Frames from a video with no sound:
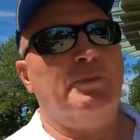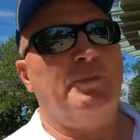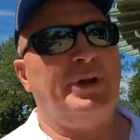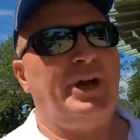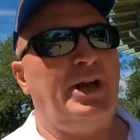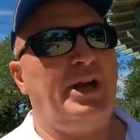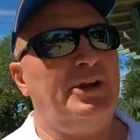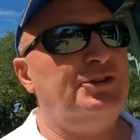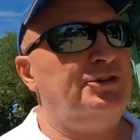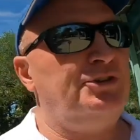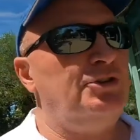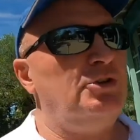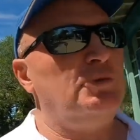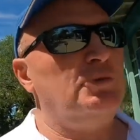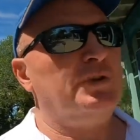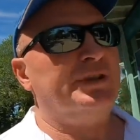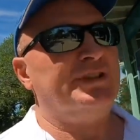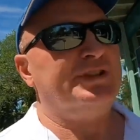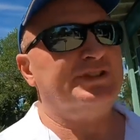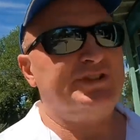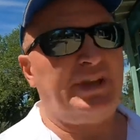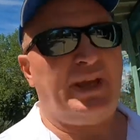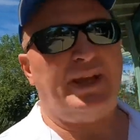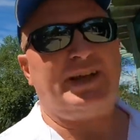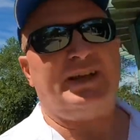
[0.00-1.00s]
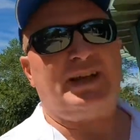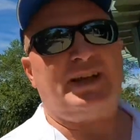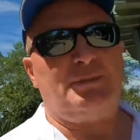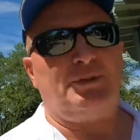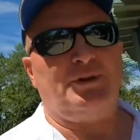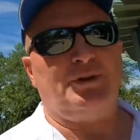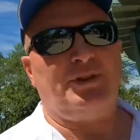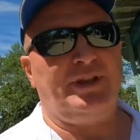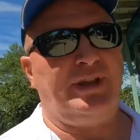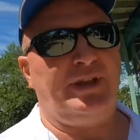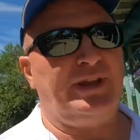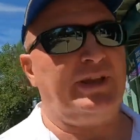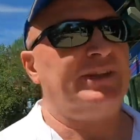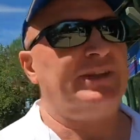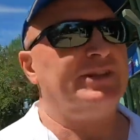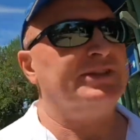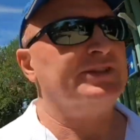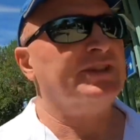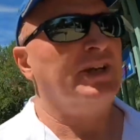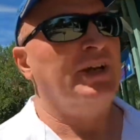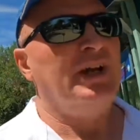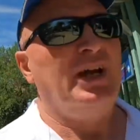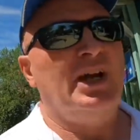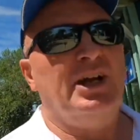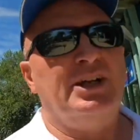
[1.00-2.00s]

But I do want to say a couple things.